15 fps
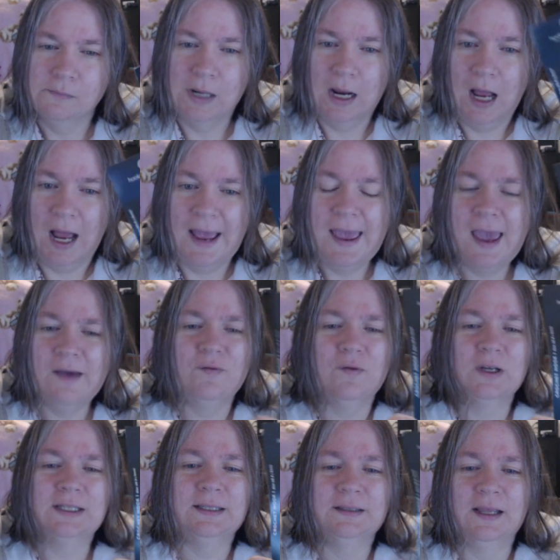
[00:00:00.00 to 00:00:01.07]
I have
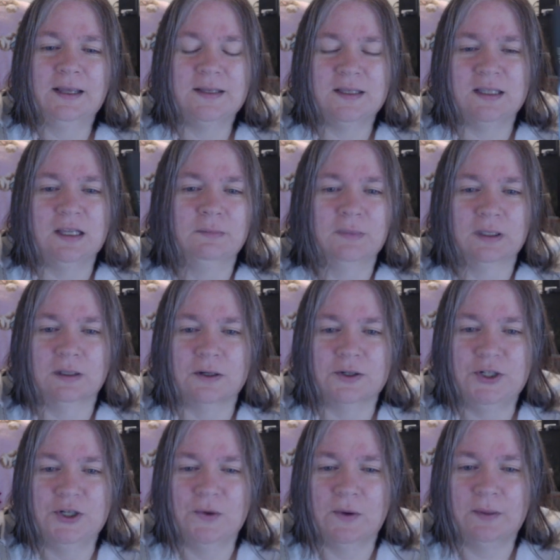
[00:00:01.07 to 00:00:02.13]
one less similar
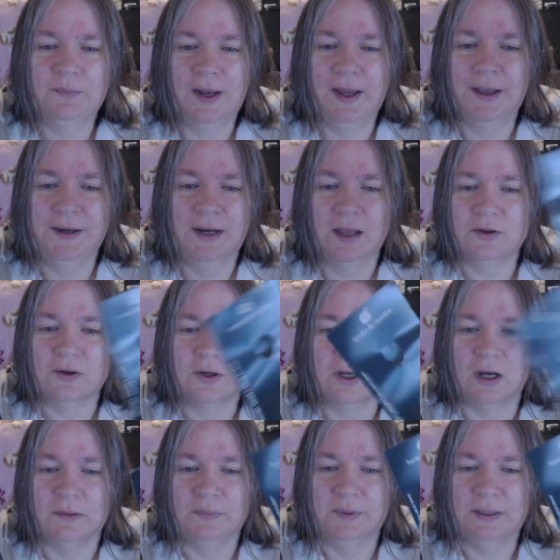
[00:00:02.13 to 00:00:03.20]
to it by another
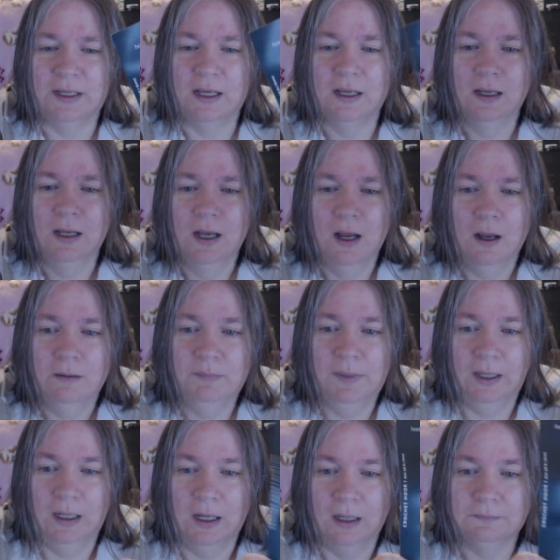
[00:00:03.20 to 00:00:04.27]
company,
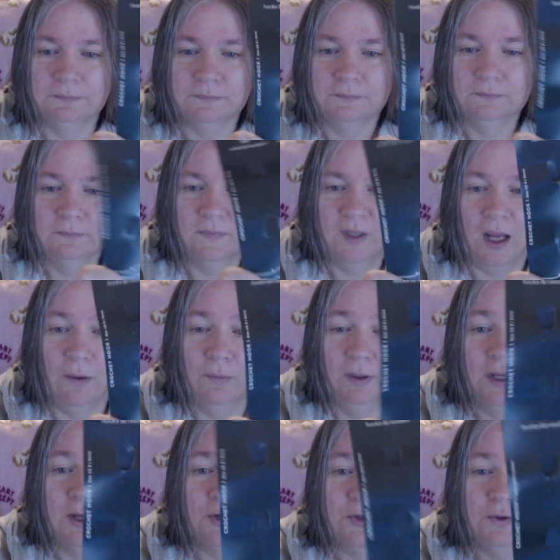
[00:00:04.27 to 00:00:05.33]
but I
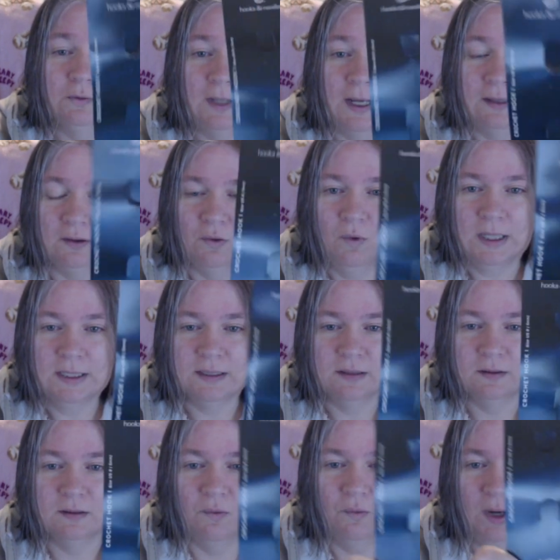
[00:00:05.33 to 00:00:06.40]
really do like the one
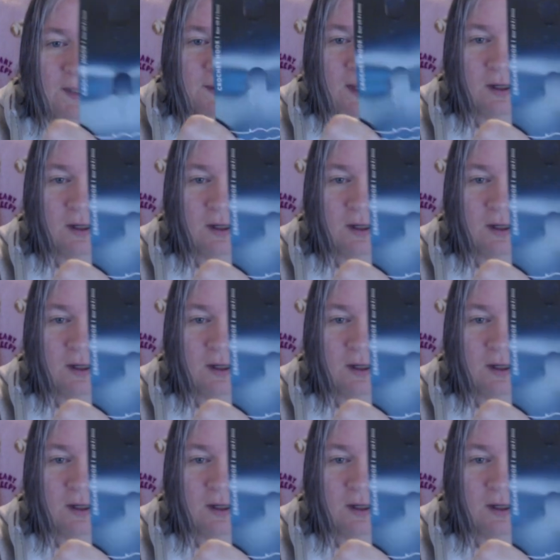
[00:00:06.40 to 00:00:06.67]
that